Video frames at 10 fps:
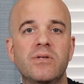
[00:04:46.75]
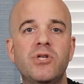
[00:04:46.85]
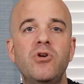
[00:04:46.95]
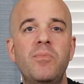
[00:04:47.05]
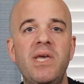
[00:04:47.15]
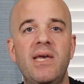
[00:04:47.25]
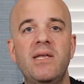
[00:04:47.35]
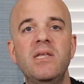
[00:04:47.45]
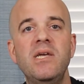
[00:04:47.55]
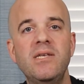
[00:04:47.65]
to be
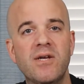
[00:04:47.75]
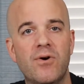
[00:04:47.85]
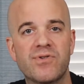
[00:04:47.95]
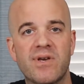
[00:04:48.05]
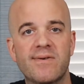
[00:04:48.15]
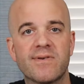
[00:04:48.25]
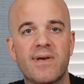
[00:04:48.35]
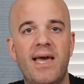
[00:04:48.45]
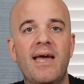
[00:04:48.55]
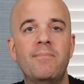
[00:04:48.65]
in ketosis
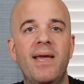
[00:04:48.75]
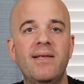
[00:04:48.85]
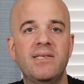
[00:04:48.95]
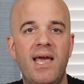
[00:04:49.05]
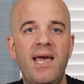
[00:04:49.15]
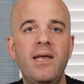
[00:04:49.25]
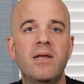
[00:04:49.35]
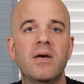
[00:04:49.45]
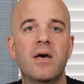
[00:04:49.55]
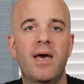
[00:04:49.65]
and maintain
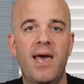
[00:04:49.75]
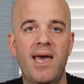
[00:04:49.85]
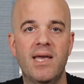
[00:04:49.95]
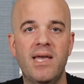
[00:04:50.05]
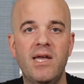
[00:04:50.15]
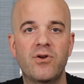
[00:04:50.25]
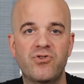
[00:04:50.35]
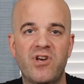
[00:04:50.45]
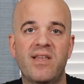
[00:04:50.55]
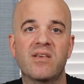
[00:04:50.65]
a
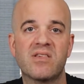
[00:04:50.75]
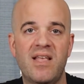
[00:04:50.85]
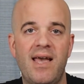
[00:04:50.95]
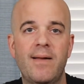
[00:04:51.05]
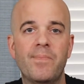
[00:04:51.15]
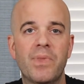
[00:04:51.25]
ketogenic state,